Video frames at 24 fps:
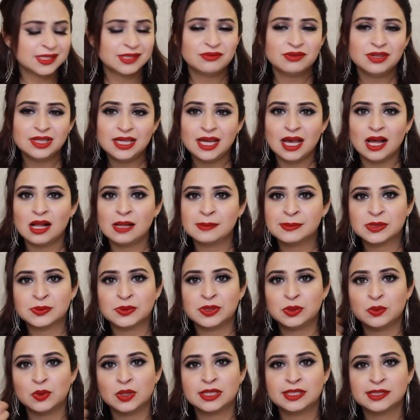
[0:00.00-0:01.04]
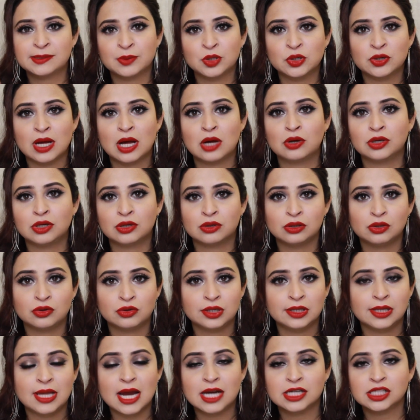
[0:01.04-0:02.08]
it really helps when you want to smoke out your
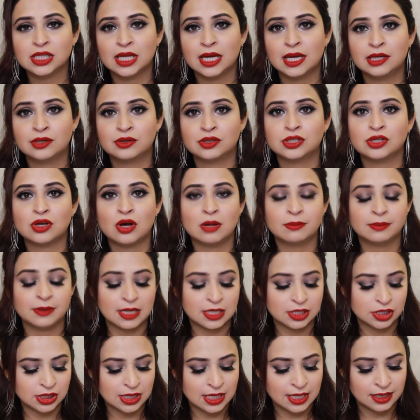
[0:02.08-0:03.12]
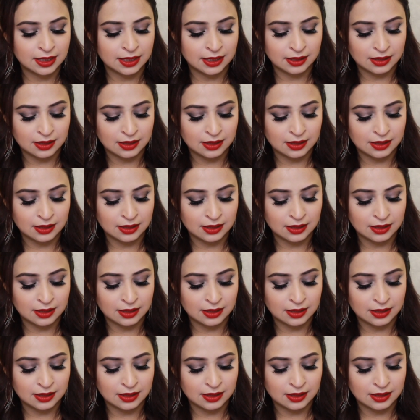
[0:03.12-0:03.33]
lower lash line or top lash line,